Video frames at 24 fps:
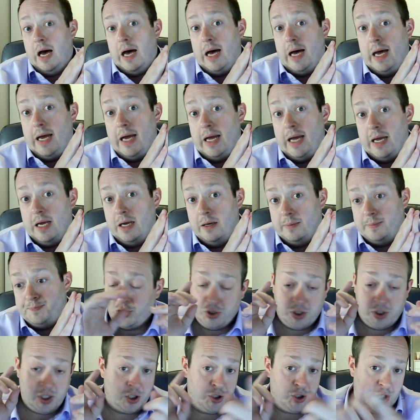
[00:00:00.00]
I
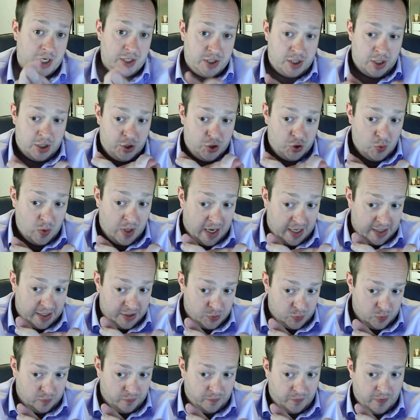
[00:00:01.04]
suggested to a
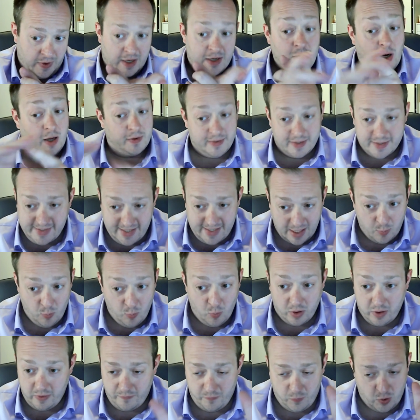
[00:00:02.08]
high school friend, not the
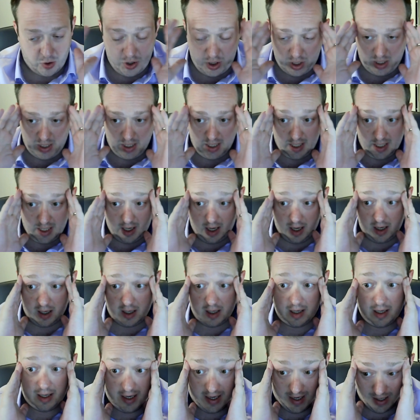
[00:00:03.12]
same one, unfortunately.
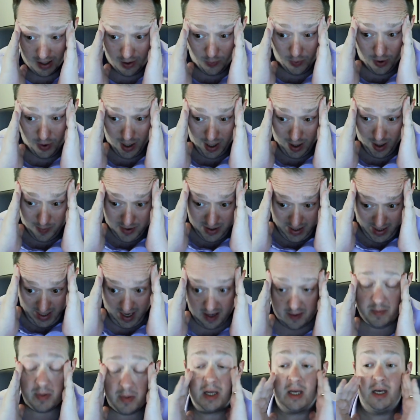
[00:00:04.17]
I got to work up to
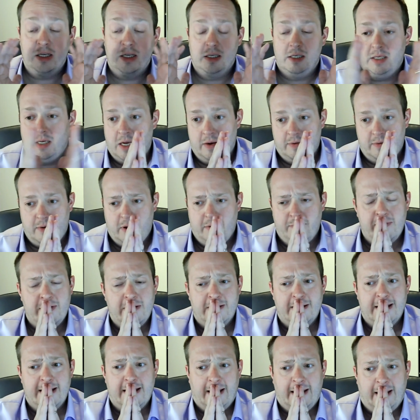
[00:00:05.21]
that because I
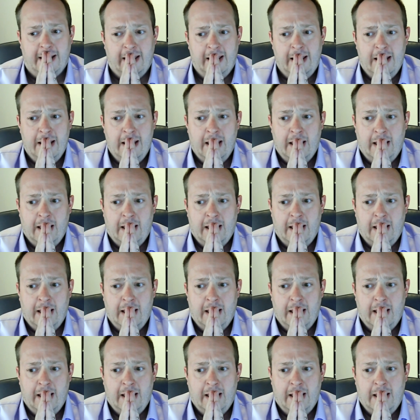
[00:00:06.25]
feel like